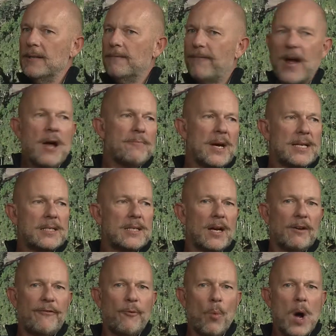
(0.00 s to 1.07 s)
found
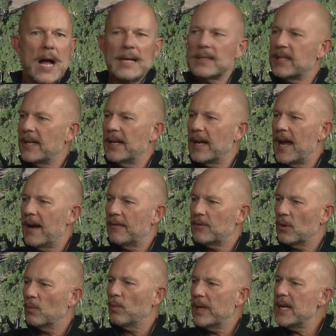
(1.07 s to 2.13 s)
myself wanting
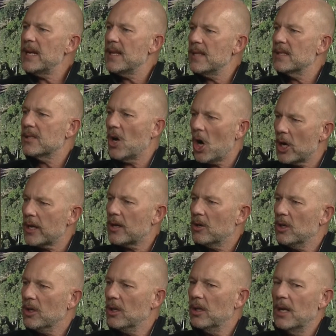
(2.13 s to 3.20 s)
after reading this
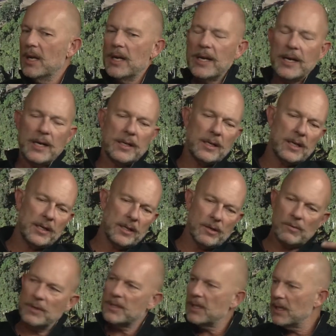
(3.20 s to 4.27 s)
article. More info. And, and there
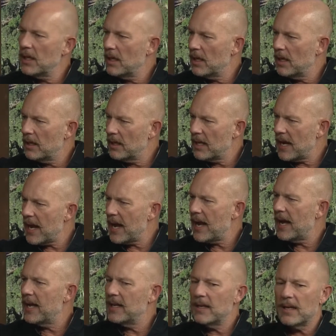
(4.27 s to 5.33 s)
wasn't,
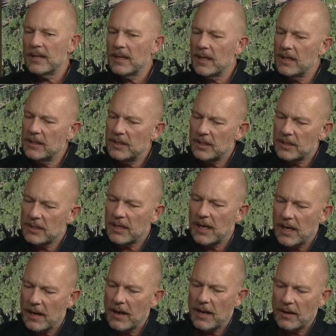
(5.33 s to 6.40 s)
yeah, and, and, it just,
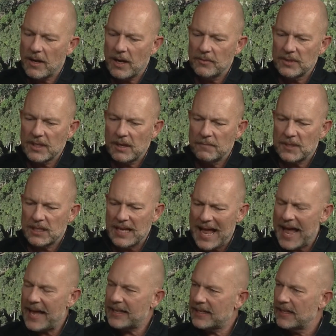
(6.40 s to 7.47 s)
I, I was
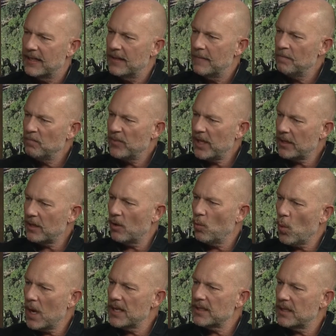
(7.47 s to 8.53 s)
upset that there
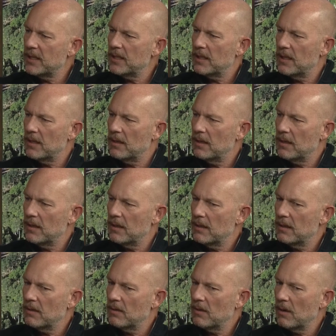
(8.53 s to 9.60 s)
wasn't
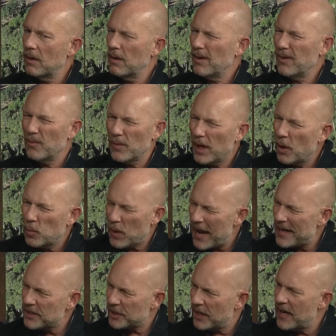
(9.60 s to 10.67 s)
a
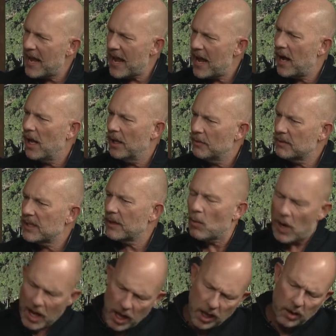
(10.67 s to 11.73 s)
rationale. It was like,
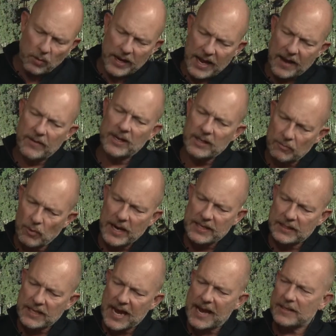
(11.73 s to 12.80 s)
well, we haven't
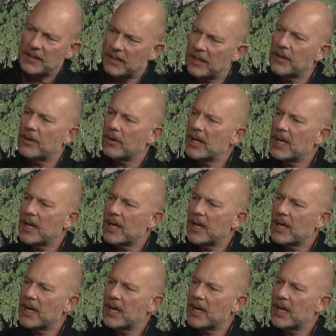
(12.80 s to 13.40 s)
raised taxes in 30